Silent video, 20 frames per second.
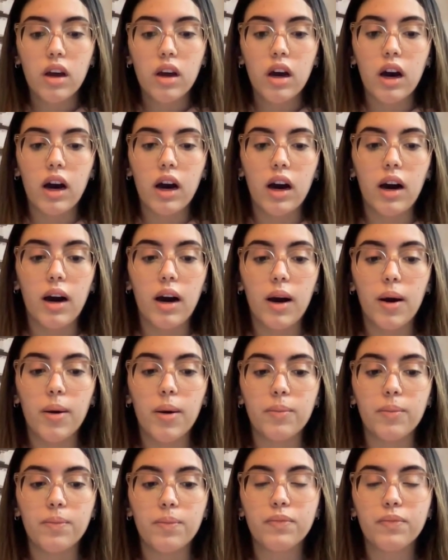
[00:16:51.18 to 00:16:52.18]

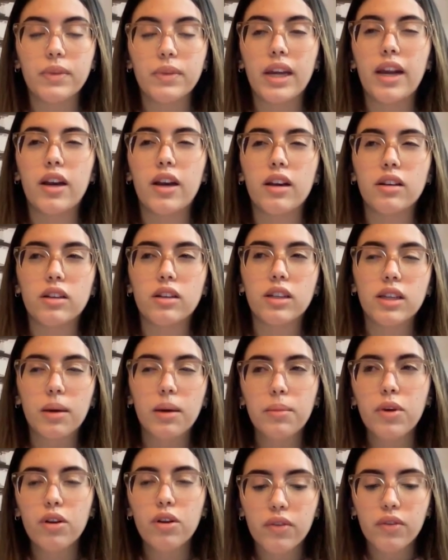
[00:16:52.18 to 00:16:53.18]
And some
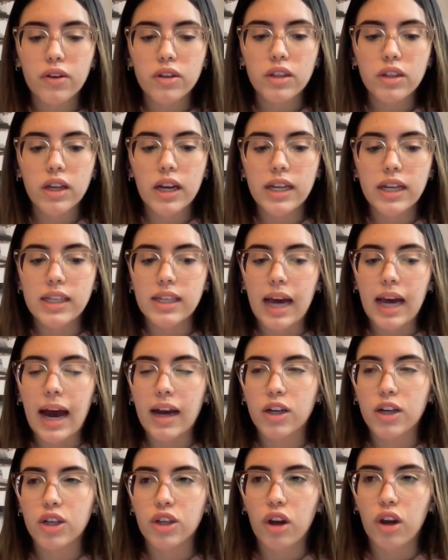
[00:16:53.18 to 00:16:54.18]
universities
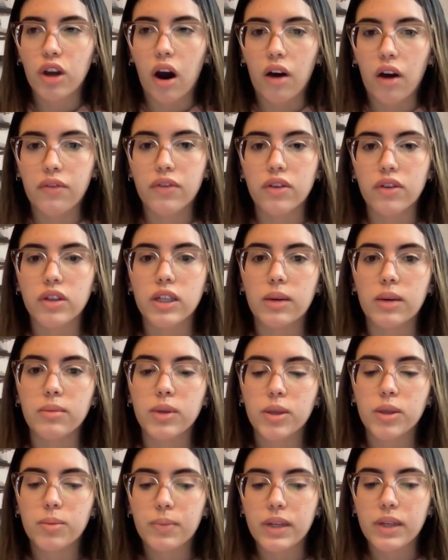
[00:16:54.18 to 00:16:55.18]
actually offer some
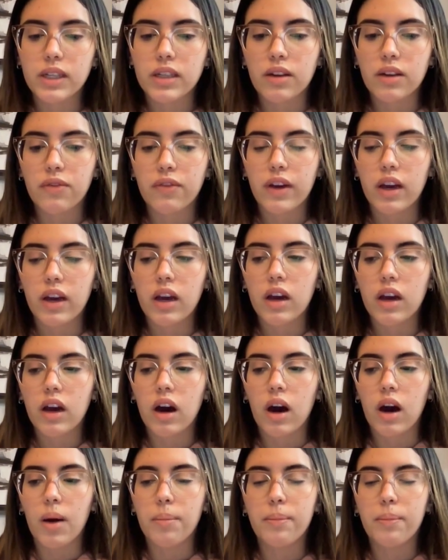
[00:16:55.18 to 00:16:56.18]
specific
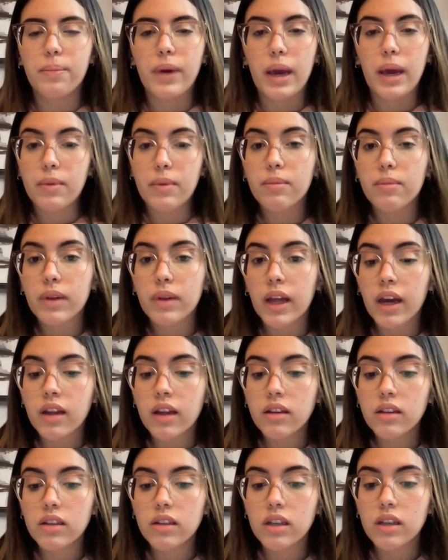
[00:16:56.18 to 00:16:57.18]
payment
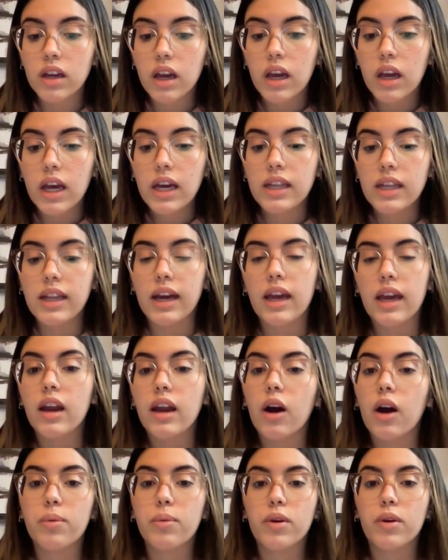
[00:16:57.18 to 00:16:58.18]
plans that can
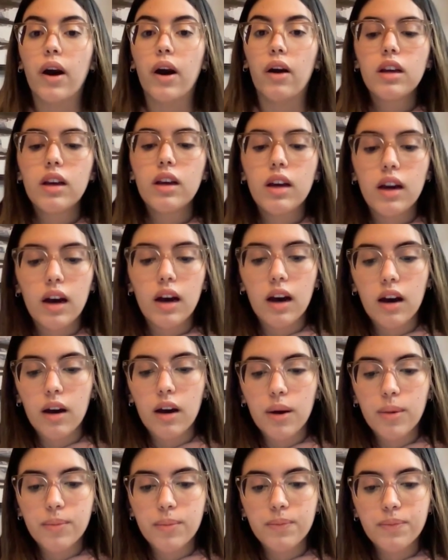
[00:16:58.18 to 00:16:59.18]
help you out.
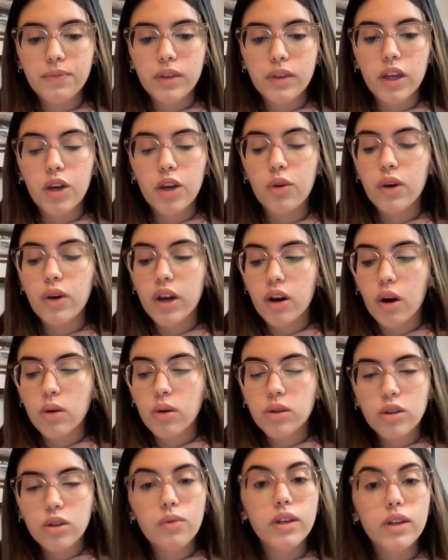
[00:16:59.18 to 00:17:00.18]
You can
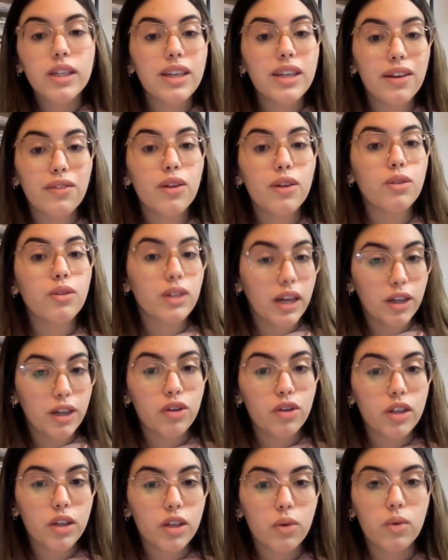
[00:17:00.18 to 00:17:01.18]
also receive those
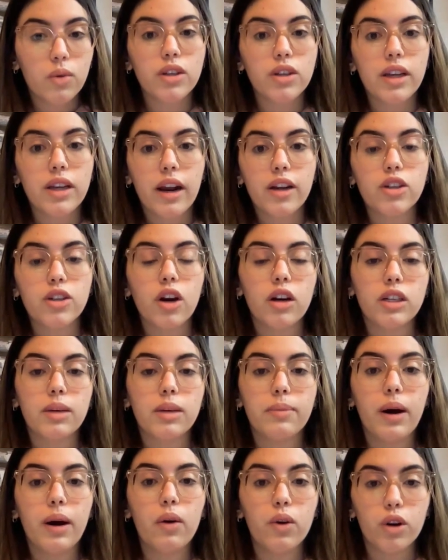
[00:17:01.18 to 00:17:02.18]
entrance awards that I talked
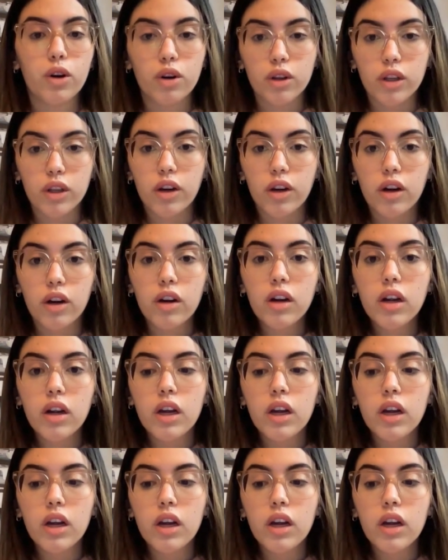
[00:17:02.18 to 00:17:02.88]
about earlier.